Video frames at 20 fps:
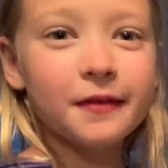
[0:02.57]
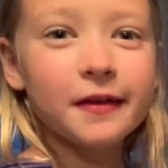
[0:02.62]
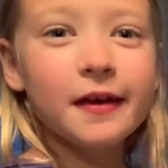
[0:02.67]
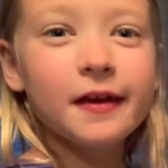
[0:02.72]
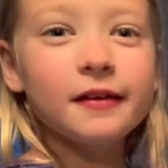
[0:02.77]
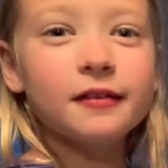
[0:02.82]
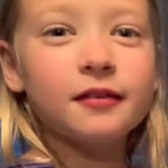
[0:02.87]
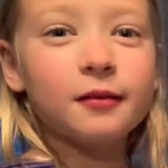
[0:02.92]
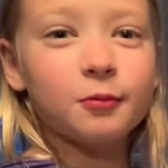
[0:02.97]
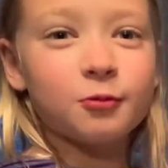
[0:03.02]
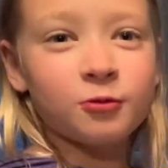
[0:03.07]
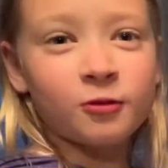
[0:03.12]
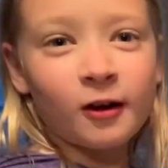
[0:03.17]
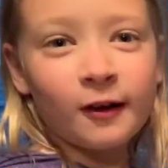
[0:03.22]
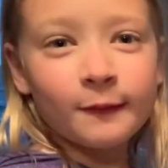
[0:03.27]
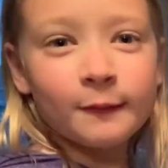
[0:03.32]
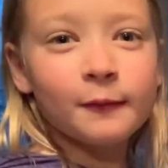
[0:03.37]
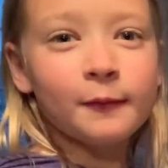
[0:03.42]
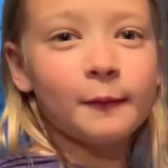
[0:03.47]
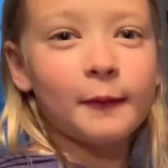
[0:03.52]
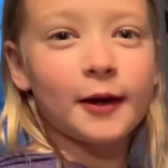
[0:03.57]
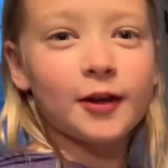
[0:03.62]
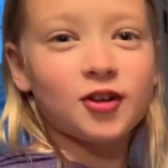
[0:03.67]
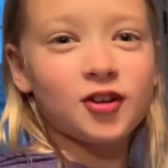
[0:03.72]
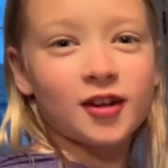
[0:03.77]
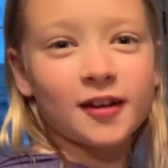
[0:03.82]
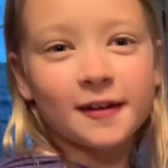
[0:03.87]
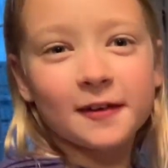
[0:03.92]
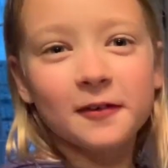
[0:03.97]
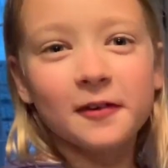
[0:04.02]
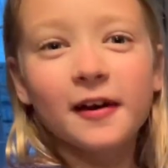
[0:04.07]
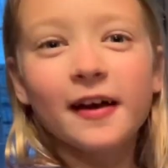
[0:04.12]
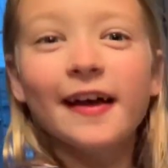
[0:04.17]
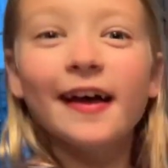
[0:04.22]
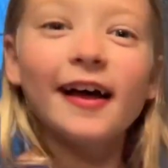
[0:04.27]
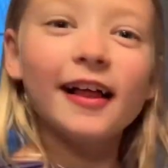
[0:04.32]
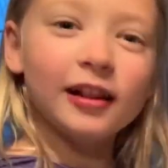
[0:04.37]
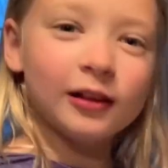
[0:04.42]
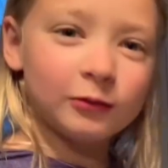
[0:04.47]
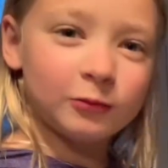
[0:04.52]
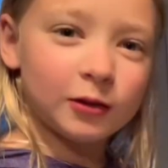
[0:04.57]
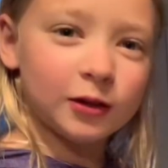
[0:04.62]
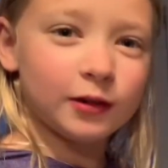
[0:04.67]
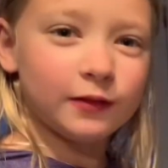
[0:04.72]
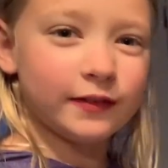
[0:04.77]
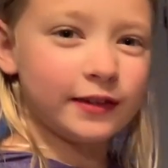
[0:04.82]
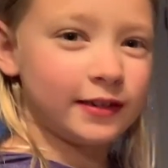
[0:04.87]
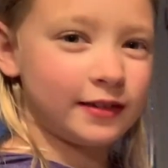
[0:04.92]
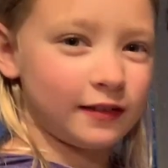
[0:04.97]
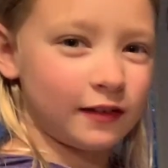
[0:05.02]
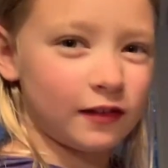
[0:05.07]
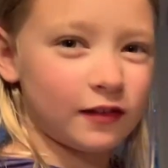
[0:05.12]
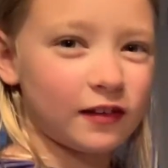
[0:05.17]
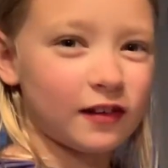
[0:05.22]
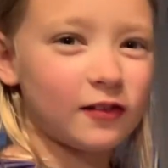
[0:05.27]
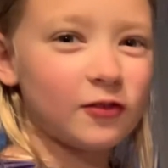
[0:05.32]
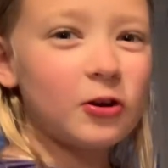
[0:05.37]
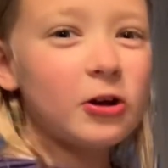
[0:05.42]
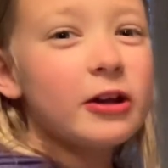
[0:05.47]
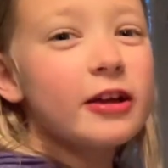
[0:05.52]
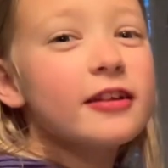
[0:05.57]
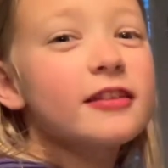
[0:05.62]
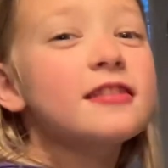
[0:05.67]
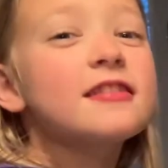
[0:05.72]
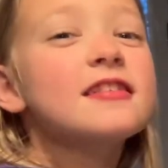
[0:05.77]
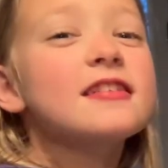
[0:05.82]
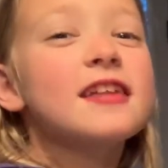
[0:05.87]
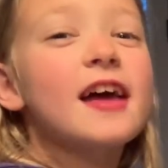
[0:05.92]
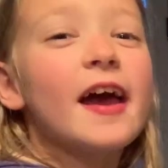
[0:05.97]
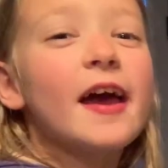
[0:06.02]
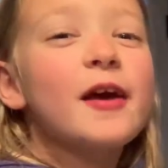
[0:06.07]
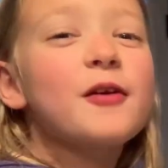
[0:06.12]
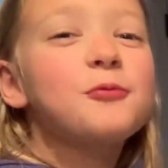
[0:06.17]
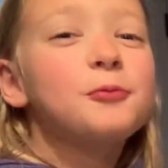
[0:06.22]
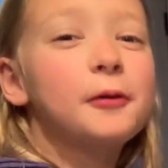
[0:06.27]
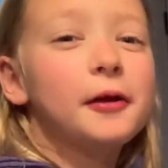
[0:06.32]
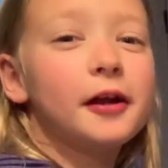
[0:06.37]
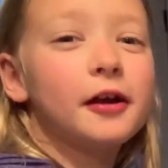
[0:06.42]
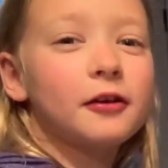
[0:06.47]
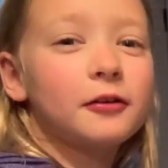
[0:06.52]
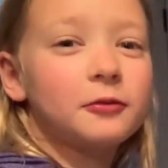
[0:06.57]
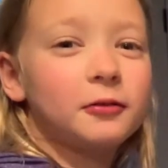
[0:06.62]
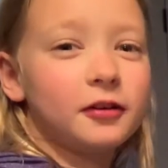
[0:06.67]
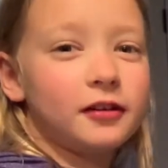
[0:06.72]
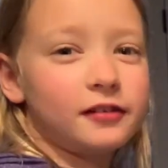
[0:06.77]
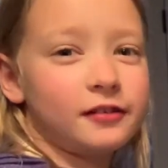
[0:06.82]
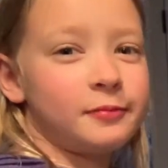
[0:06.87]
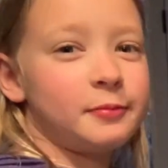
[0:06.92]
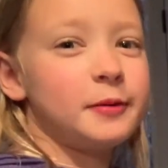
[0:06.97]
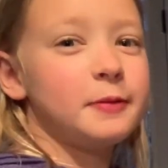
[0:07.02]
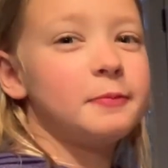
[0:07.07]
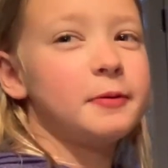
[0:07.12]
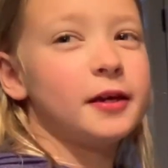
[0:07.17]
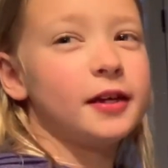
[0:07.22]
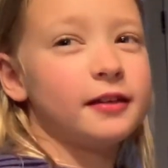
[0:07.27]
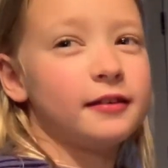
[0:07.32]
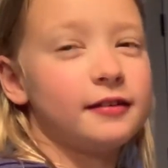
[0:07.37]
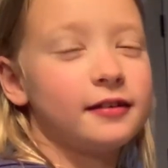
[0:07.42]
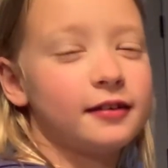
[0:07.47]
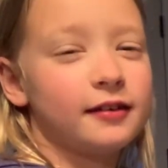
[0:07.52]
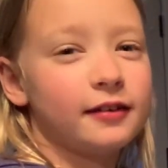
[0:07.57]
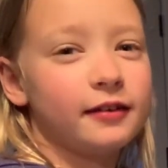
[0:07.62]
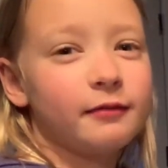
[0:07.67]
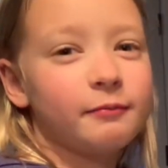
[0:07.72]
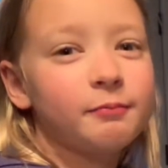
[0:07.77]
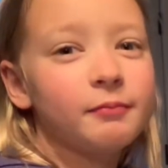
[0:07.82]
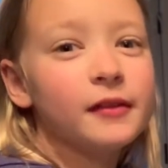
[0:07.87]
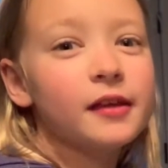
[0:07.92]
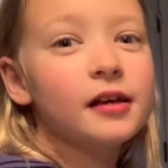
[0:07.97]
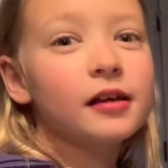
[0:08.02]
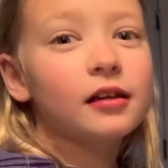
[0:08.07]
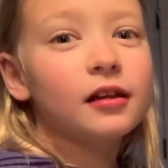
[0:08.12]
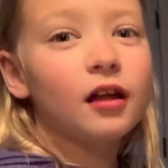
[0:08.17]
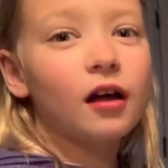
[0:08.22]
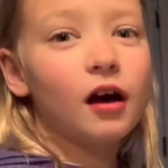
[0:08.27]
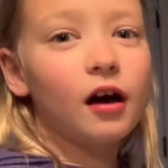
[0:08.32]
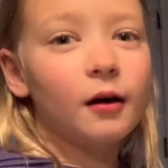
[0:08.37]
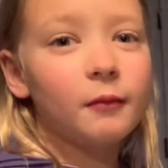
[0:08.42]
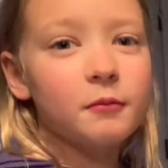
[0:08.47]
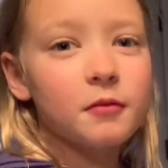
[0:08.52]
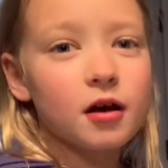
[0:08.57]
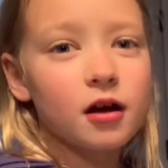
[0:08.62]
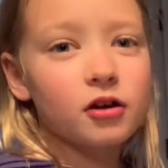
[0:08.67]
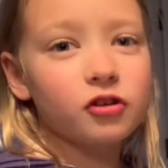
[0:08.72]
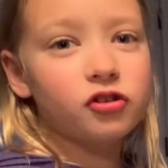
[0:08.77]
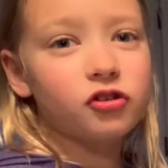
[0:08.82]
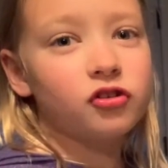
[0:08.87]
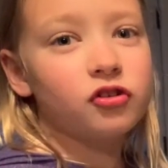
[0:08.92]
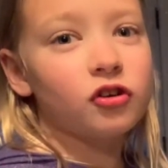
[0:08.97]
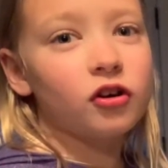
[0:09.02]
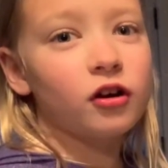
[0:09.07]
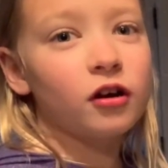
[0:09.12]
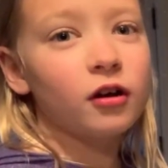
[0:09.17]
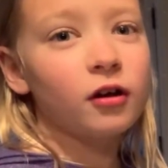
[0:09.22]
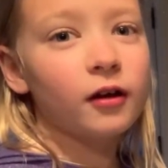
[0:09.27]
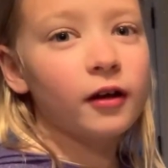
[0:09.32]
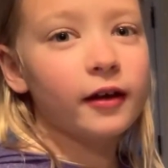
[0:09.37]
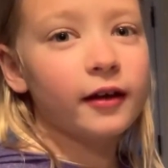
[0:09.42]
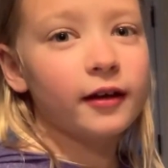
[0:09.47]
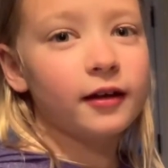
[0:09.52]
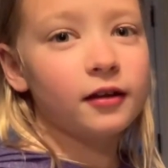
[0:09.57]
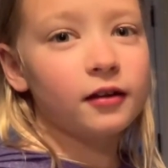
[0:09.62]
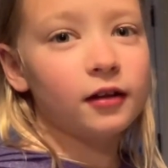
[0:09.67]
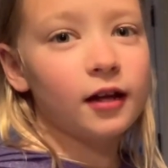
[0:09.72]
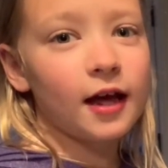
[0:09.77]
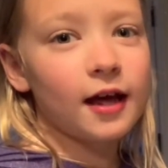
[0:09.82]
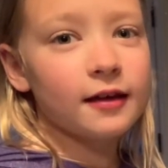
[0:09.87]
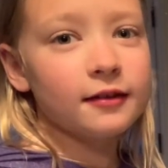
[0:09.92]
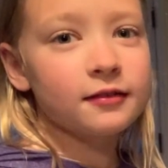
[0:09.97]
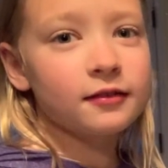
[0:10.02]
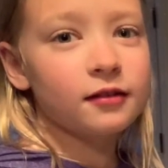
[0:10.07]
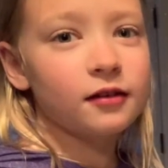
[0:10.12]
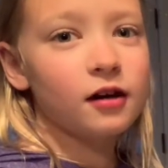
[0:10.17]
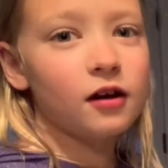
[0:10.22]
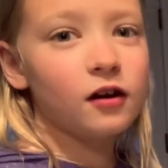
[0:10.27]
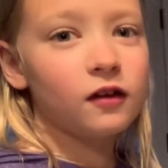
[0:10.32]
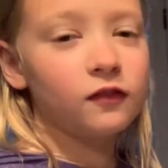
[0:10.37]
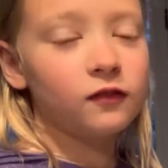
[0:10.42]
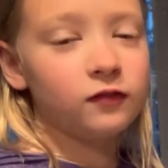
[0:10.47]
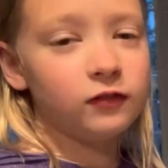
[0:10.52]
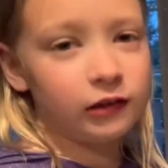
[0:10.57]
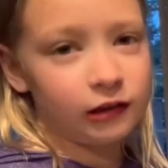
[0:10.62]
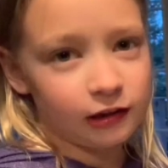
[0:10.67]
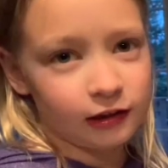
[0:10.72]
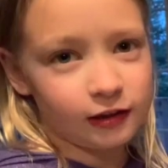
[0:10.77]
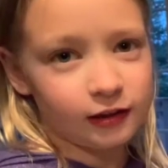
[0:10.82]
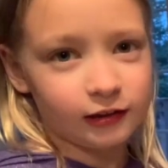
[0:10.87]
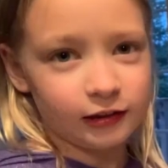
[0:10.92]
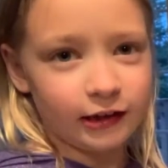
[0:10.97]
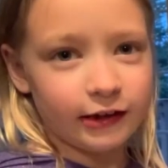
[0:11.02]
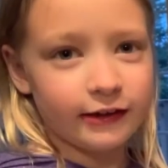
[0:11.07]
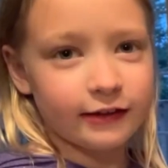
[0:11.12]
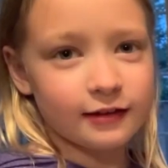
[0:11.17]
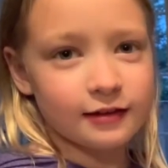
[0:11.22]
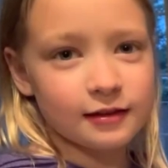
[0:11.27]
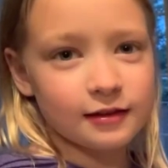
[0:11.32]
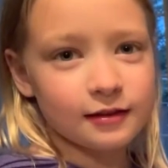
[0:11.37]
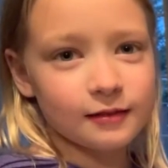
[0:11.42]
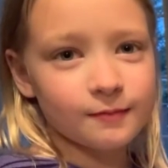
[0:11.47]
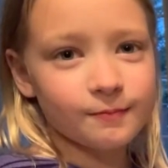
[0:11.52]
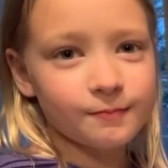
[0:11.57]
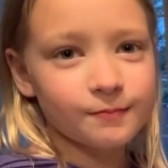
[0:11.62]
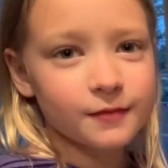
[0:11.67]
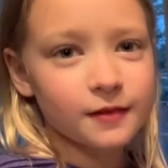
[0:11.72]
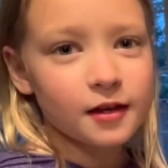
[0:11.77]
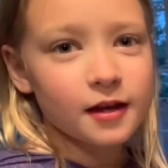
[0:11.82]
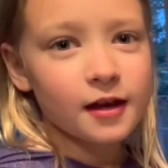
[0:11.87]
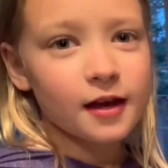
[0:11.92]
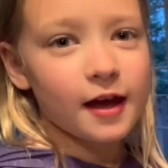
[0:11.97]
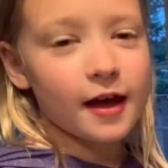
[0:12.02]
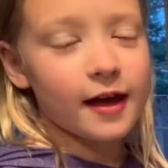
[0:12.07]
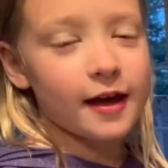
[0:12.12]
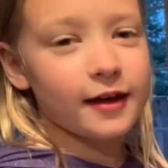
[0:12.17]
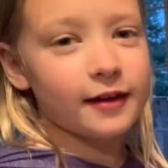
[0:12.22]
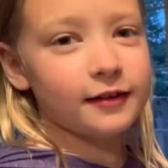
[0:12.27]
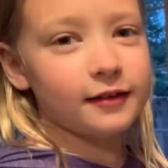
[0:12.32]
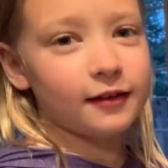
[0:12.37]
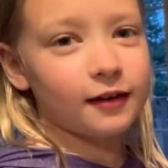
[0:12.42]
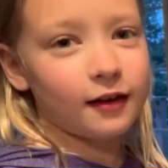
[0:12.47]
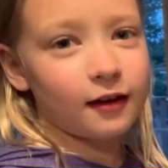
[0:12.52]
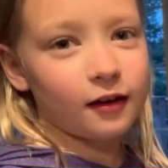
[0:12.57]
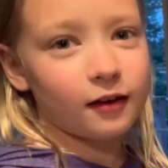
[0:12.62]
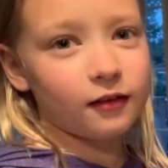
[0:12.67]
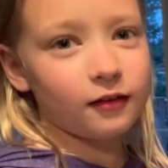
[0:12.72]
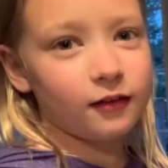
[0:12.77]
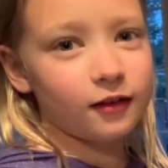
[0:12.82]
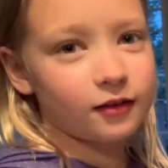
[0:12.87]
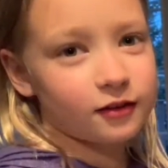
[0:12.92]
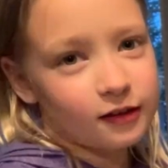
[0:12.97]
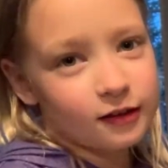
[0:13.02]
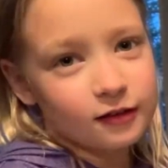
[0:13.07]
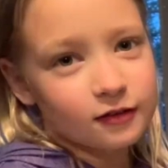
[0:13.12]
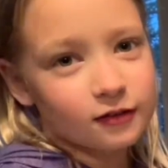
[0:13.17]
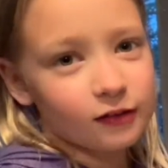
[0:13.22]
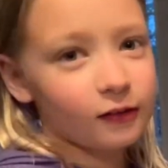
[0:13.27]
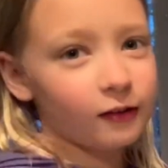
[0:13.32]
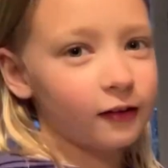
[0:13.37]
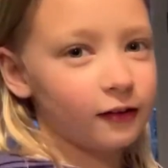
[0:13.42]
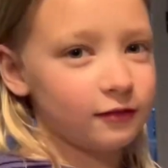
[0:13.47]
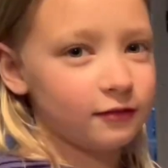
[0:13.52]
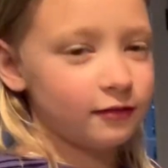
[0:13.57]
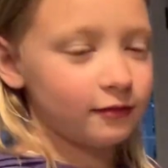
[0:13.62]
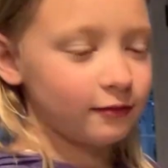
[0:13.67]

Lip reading: Subscribe to my channel, LOL with ZoZo. Today we are going to be painting a glass of lilies. And let's get started.